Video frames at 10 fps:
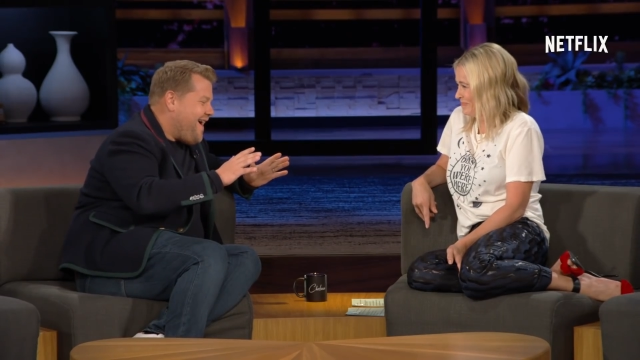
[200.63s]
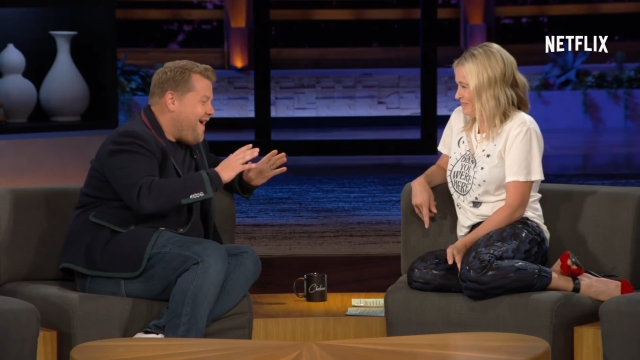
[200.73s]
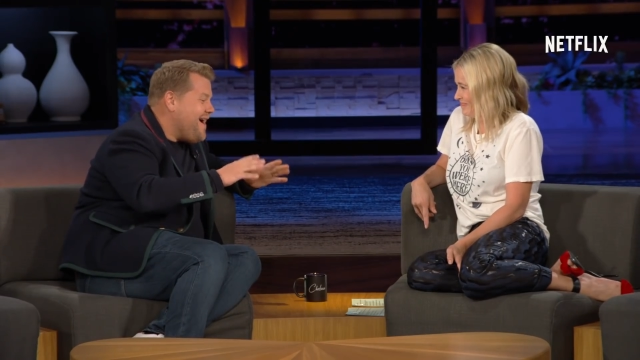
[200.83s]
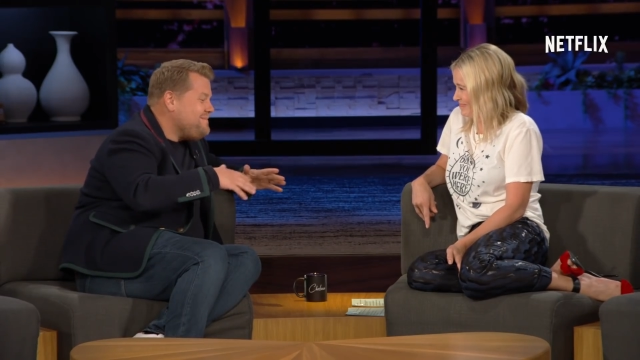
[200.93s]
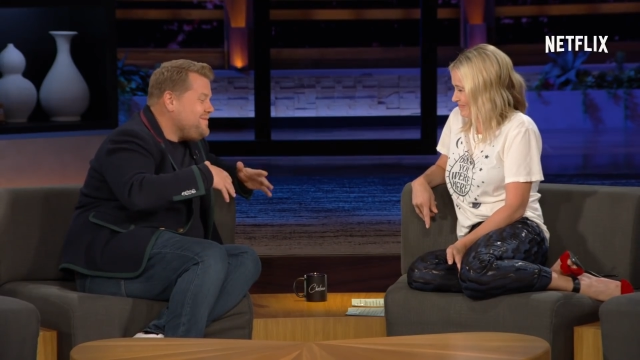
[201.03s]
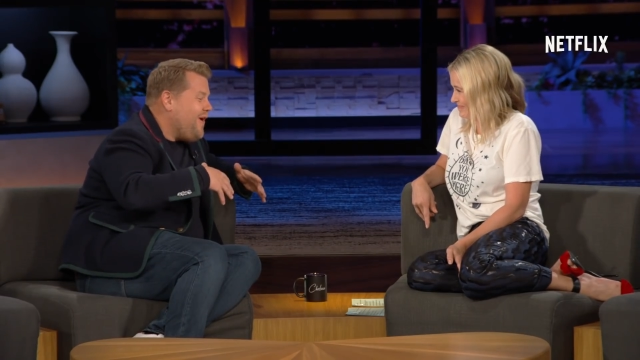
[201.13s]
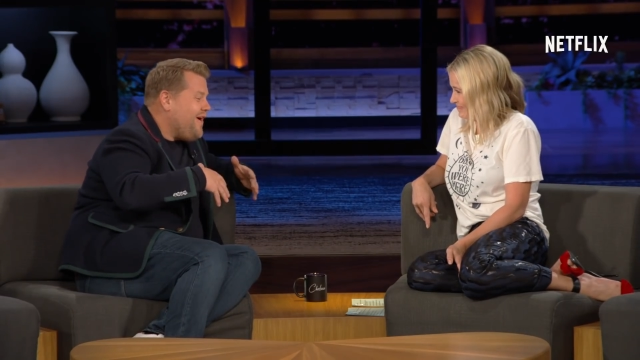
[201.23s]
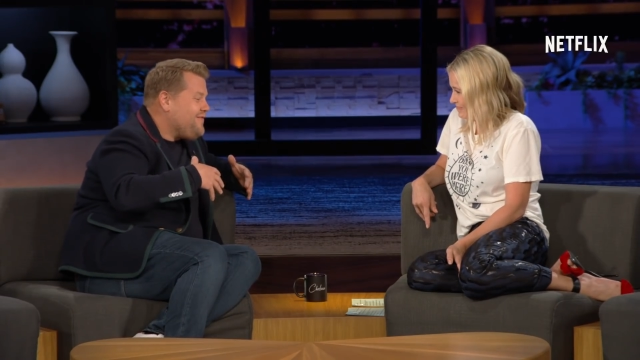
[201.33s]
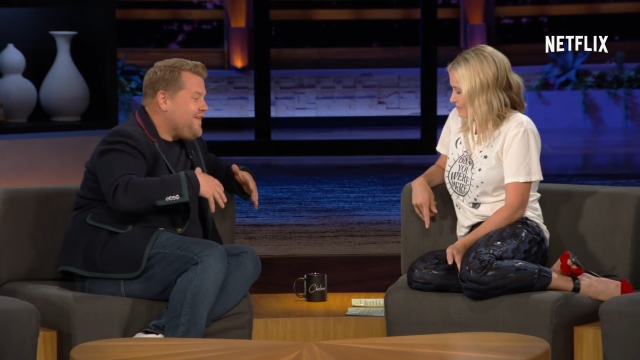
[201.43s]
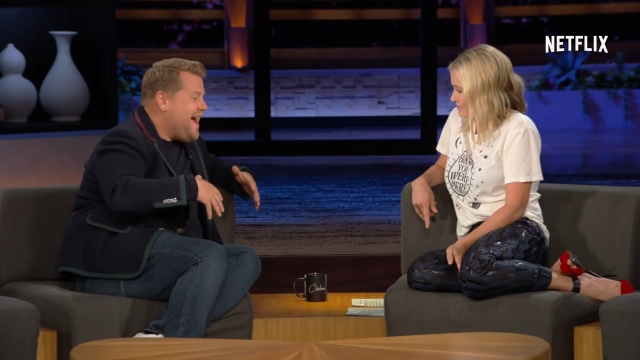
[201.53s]
Speaker 1: I'm
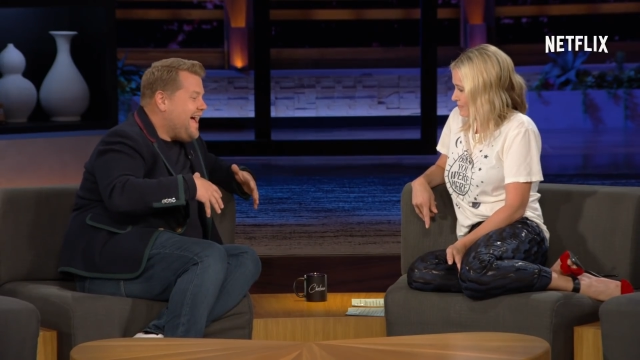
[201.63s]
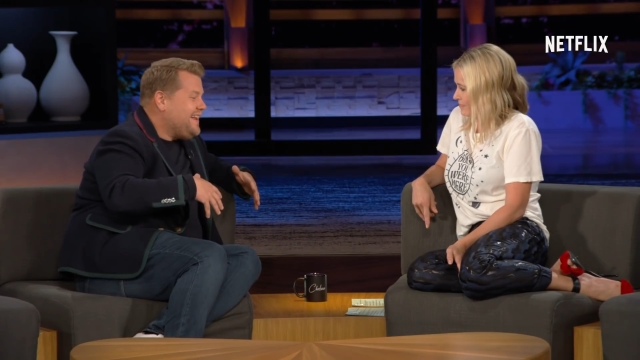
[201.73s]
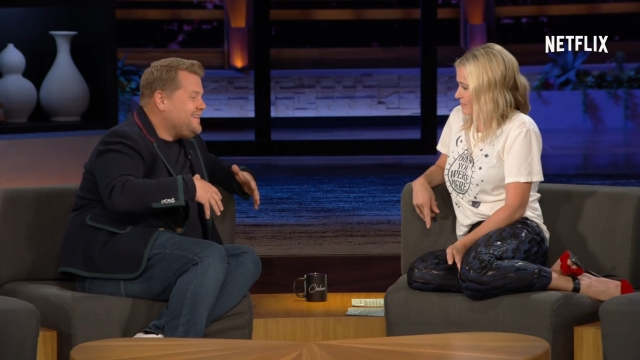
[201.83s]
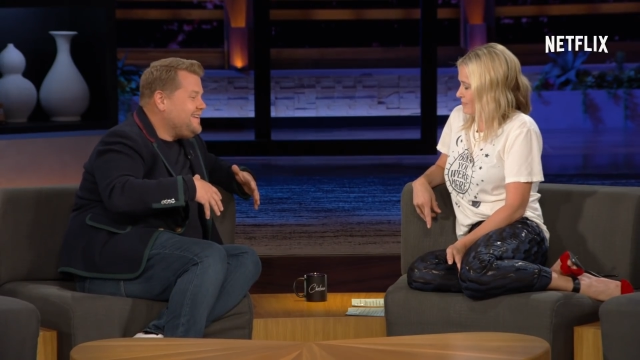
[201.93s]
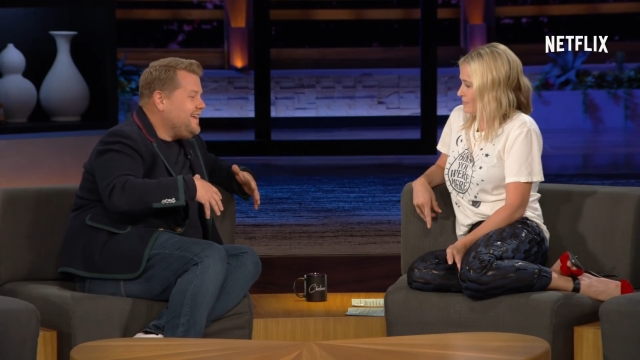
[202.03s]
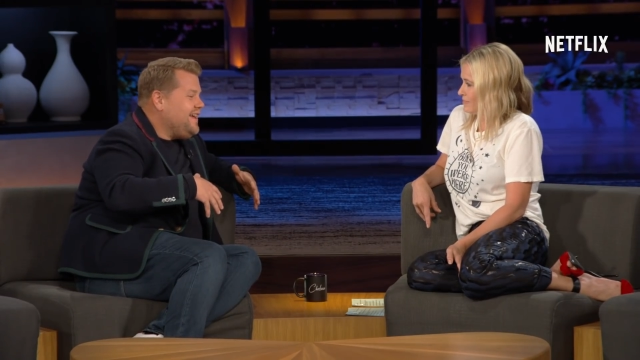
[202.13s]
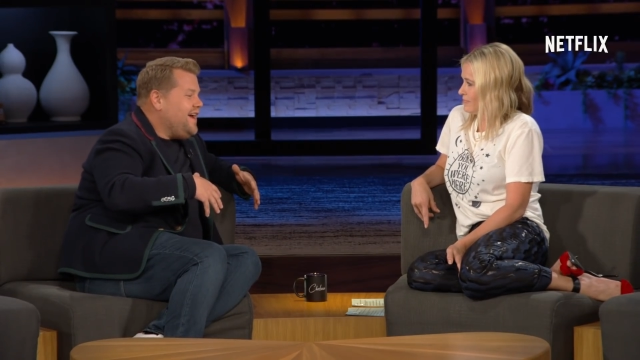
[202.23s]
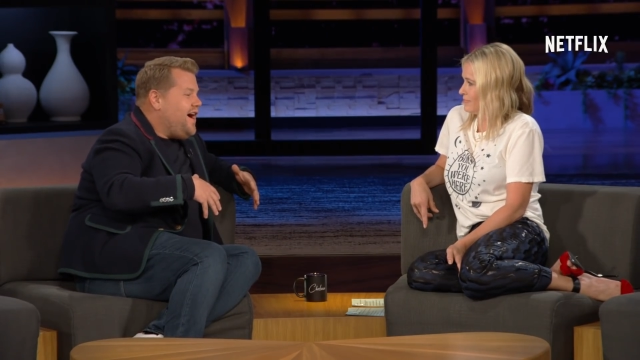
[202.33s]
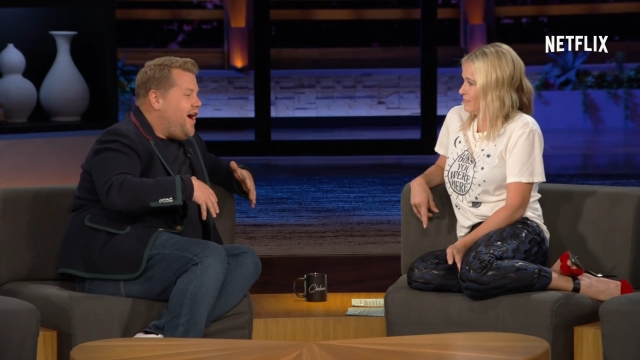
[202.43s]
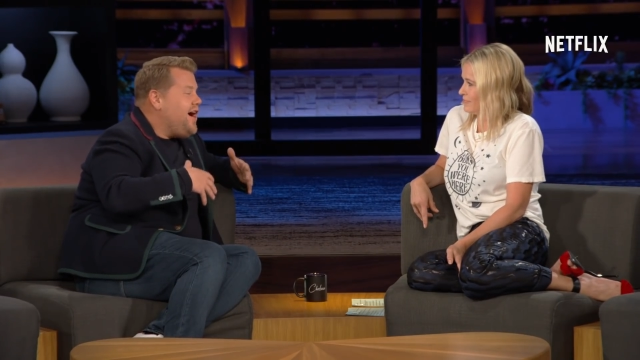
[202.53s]
not a fan.
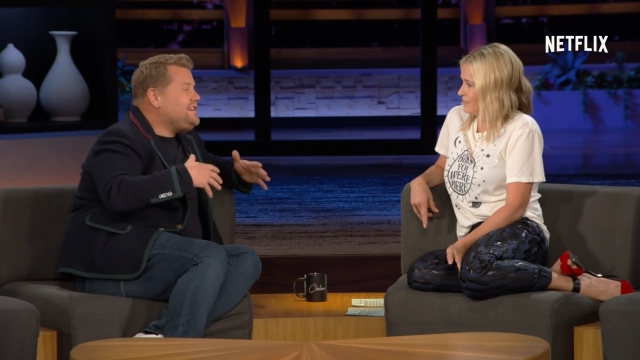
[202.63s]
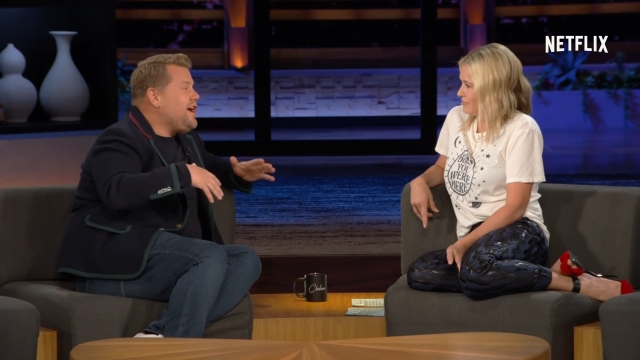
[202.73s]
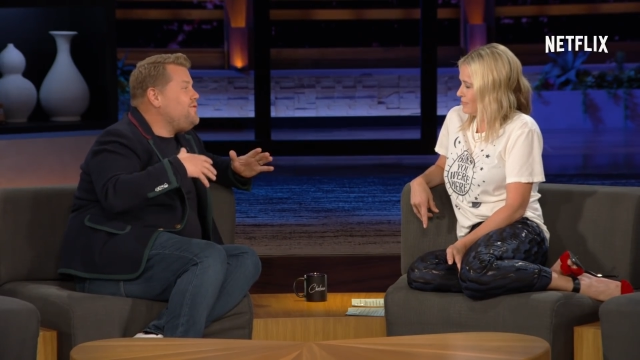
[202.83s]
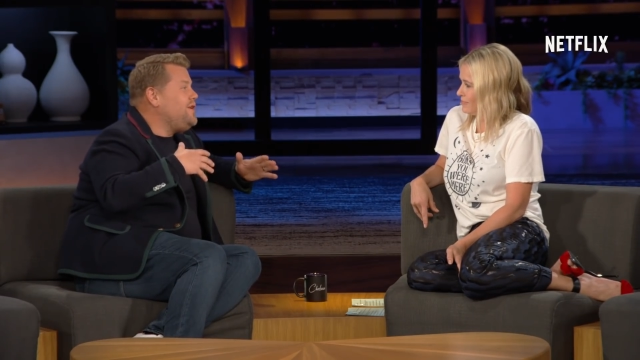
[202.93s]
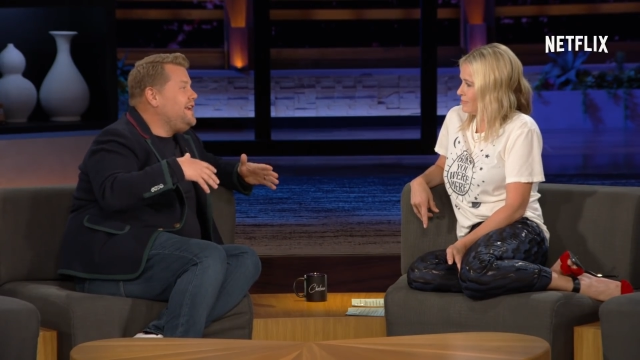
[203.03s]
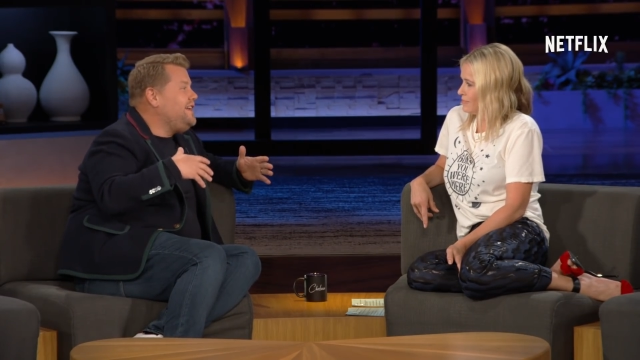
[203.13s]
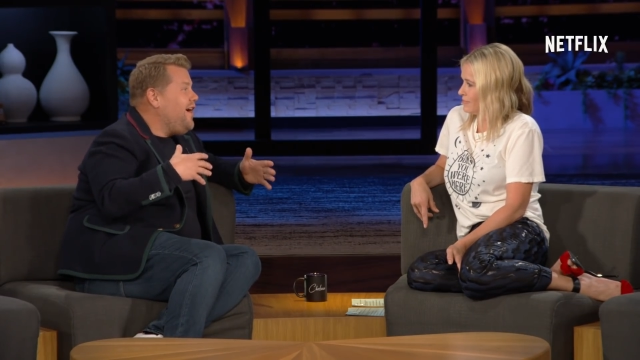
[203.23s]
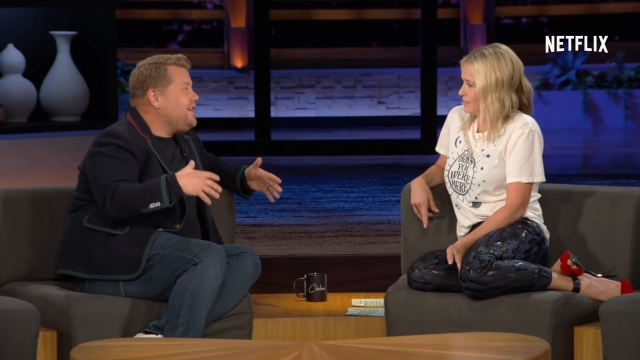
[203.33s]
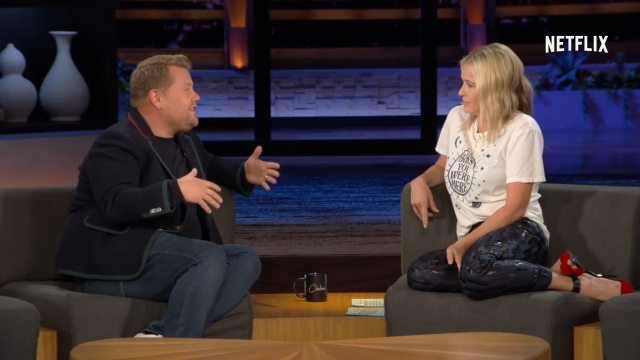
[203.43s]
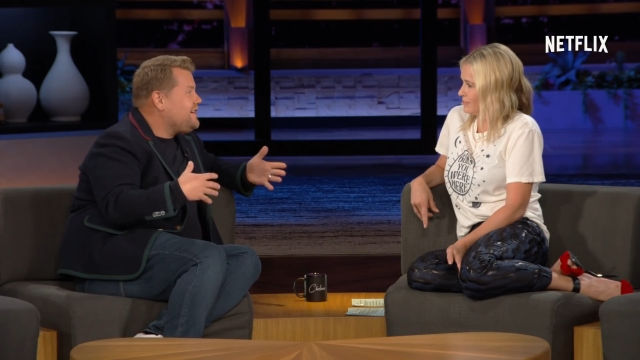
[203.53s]
I don't really
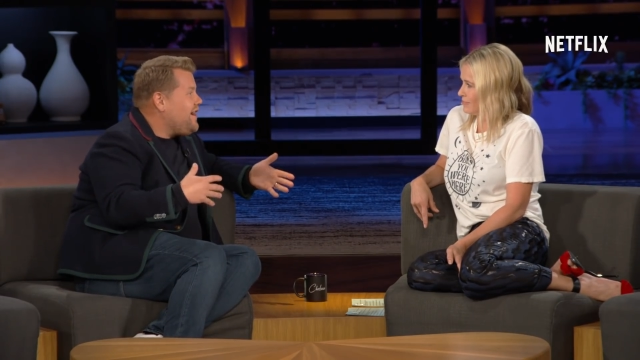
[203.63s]
like the